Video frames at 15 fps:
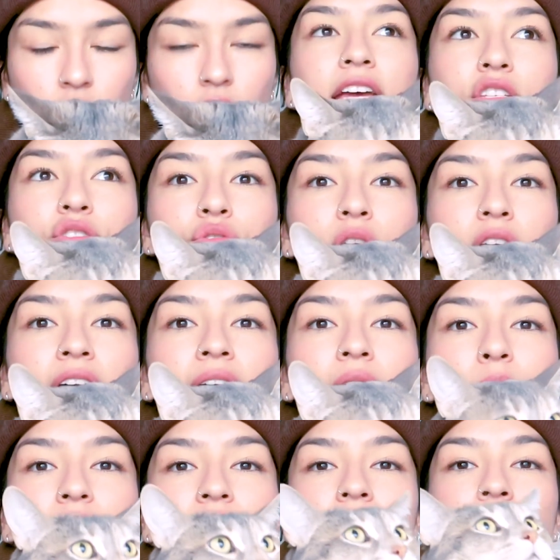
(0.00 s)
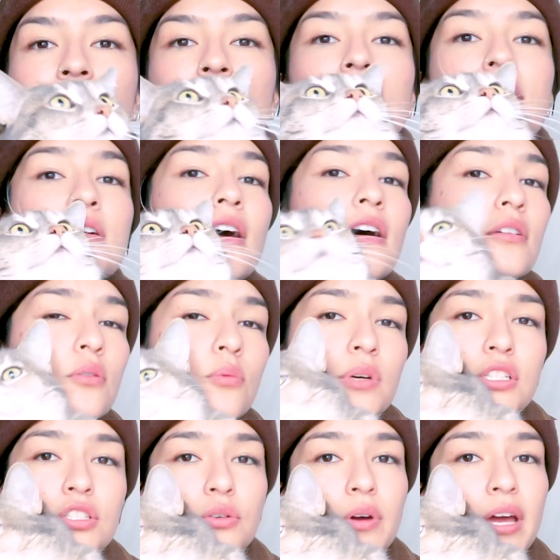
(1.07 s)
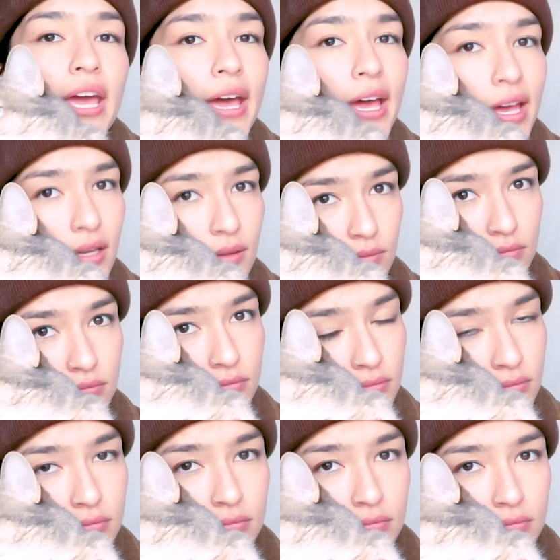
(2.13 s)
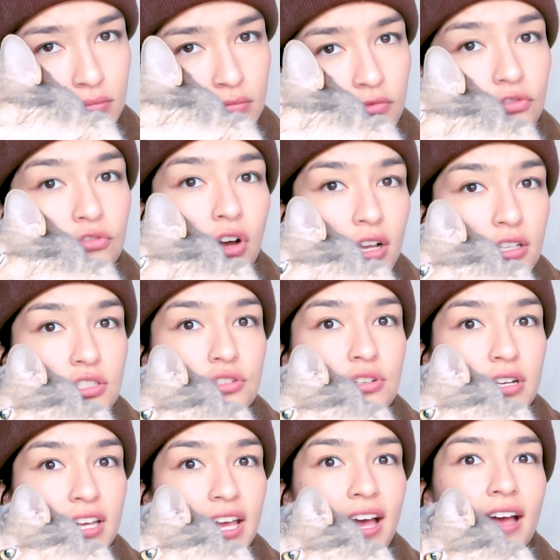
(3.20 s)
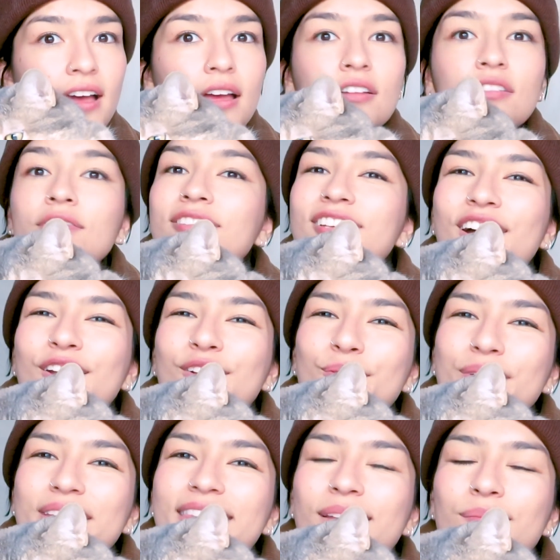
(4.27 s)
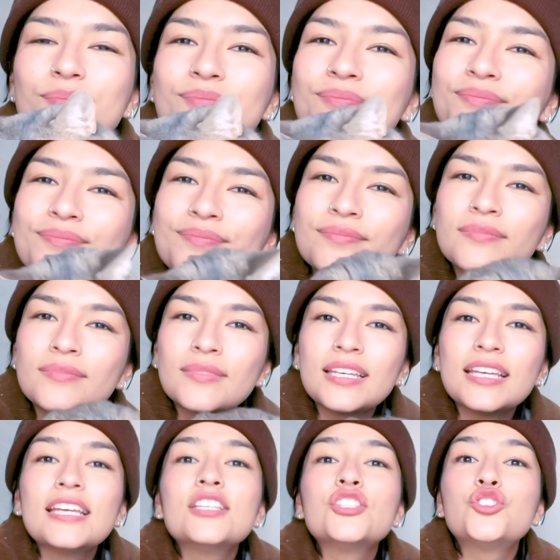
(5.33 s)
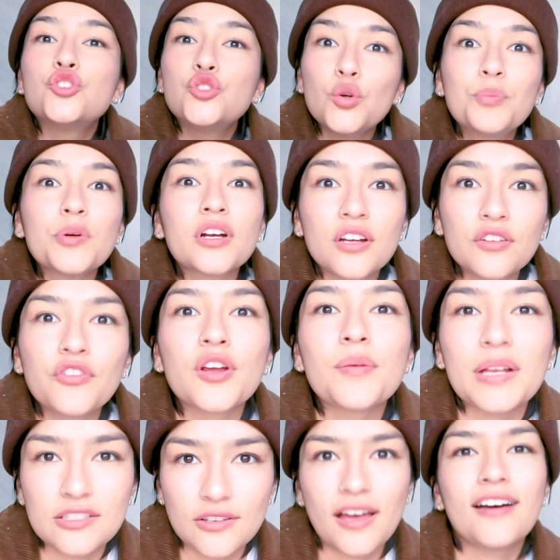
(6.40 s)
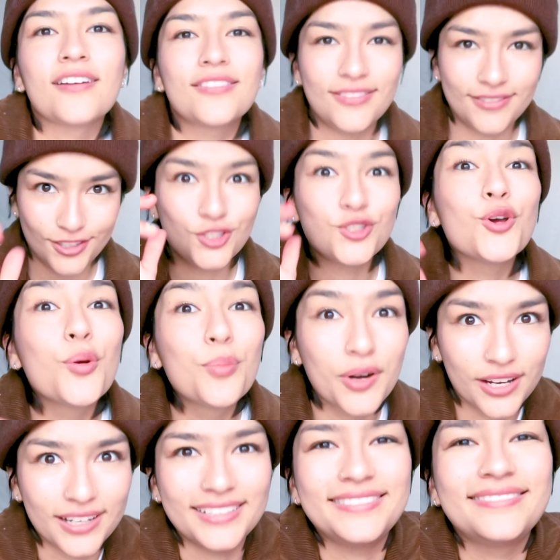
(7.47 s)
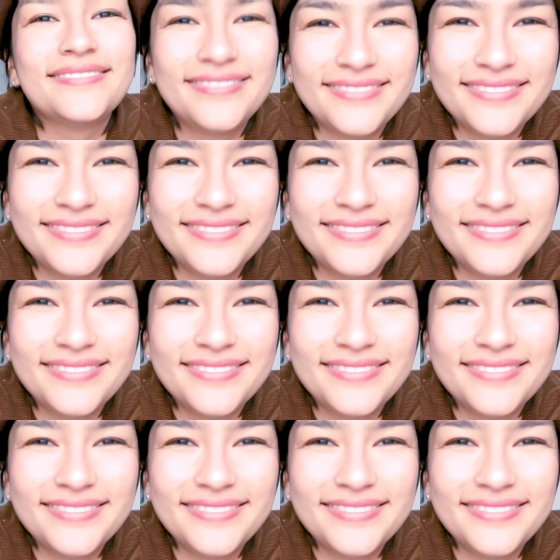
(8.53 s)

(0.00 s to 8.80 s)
Extra habit, cuddle with your cat. Foster a cat and cuddle with them. Super good for your mental health. Super good.